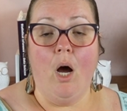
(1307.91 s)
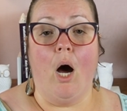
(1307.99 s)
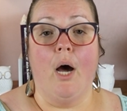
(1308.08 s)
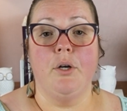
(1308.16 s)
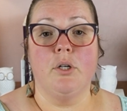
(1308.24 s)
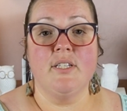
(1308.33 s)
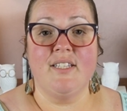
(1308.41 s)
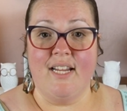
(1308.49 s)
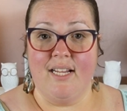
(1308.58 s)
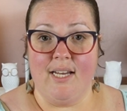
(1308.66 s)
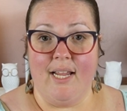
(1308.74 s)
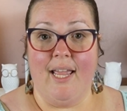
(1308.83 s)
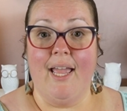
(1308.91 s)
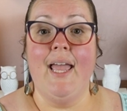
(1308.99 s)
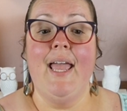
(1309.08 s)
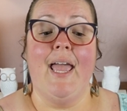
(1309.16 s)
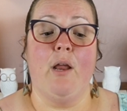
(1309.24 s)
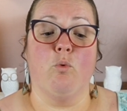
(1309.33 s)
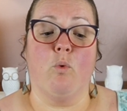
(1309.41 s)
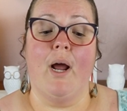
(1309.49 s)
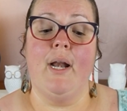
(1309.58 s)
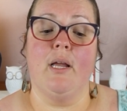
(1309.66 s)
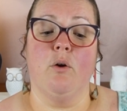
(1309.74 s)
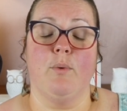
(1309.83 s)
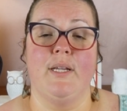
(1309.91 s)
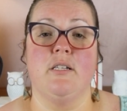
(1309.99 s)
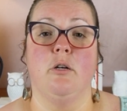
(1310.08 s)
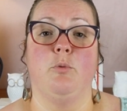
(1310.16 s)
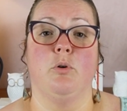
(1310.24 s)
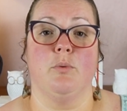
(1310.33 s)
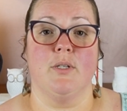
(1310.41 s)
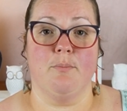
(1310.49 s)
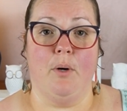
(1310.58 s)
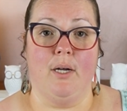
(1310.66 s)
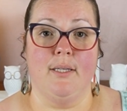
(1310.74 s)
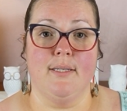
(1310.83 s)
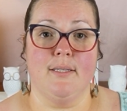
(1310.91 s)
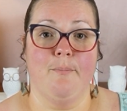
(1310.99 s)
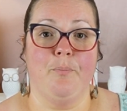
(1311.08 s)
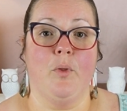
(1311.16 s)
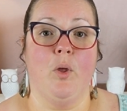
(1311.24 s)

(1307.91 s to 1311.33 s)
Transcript: understanding it, and writing a reasonable response.